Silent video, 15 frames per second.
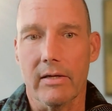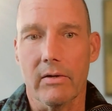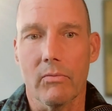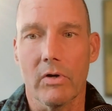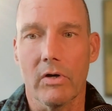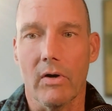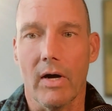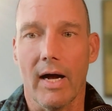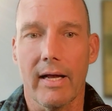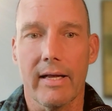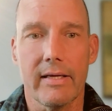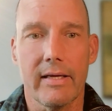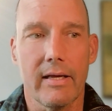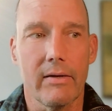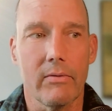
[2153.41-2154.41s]
will
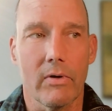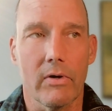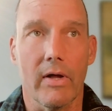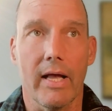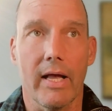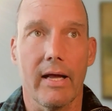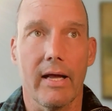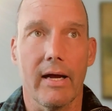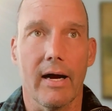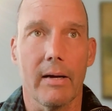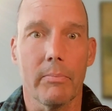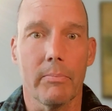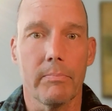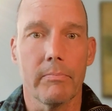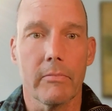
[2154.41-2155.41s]
AI
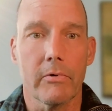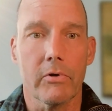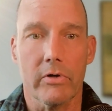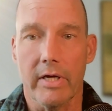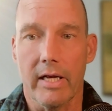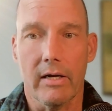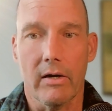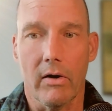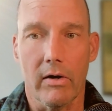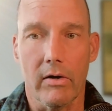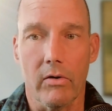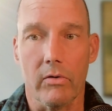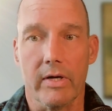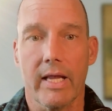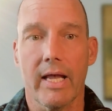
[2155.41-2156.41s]
create
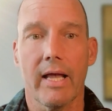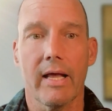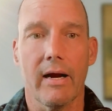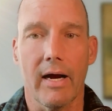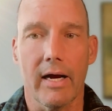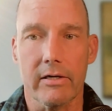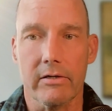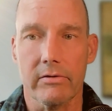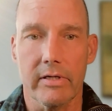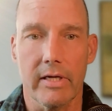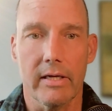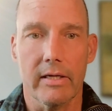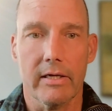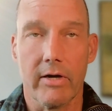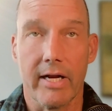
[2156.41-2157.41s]
art, or can
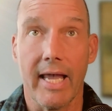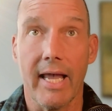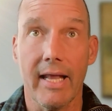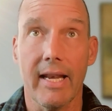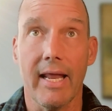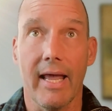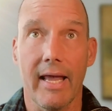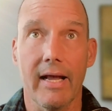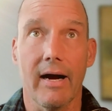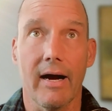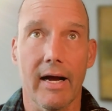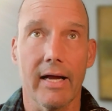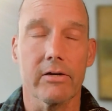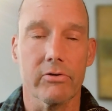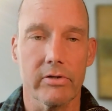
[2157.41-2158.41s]

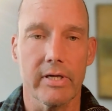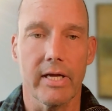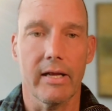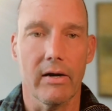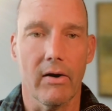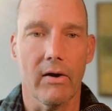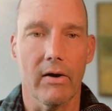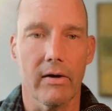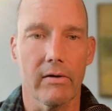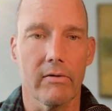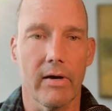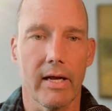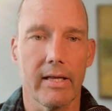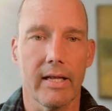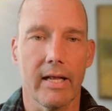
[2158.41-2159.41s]
AI create art,
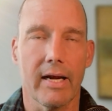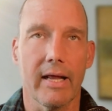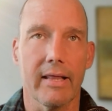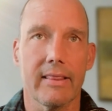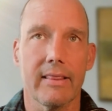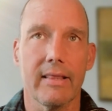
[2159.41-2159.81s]
right? And